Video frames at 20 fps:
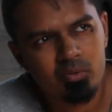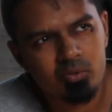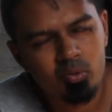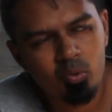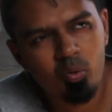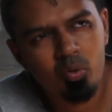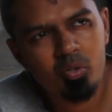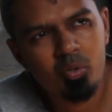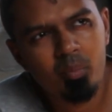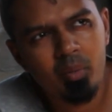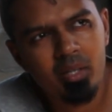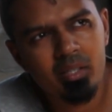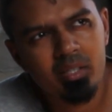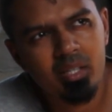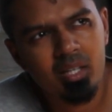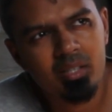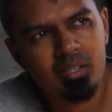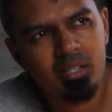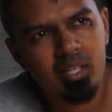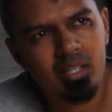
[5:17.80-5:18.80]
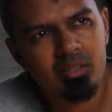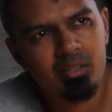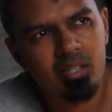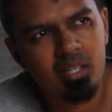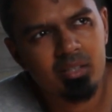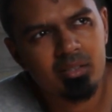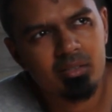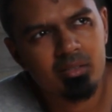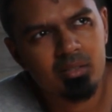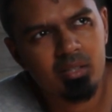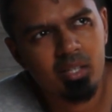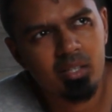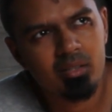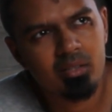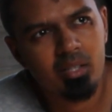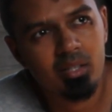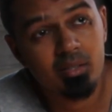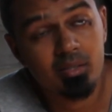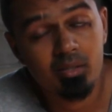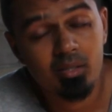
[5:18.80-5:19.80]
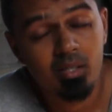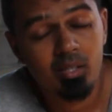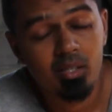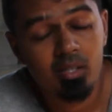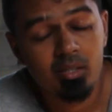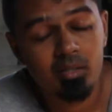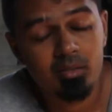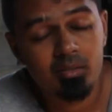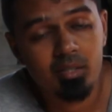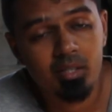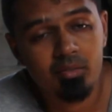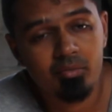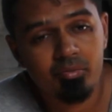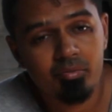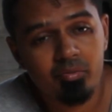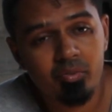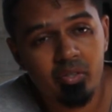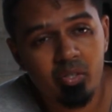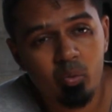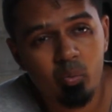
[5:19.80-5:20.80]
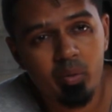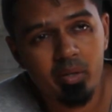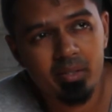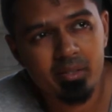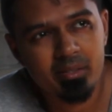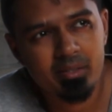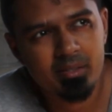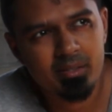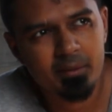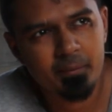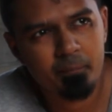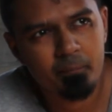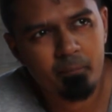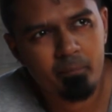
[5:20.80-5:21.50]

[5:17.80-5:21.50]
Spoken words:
Though you might not get that frequent